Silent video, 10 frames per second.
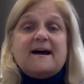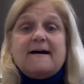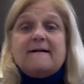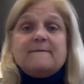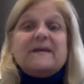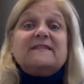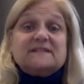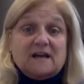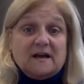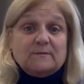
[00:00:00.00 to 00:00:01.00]
And the
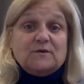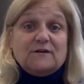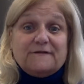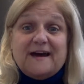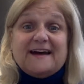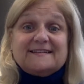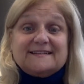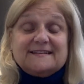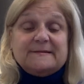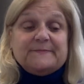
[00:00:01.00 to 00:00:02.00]
time will go fast.
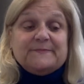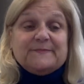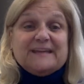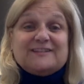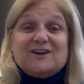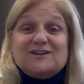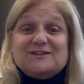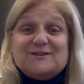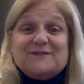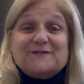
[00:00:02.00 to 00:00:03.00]
It's
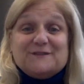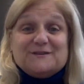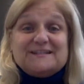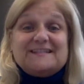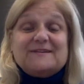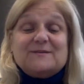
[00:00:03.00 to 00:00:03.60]
also the first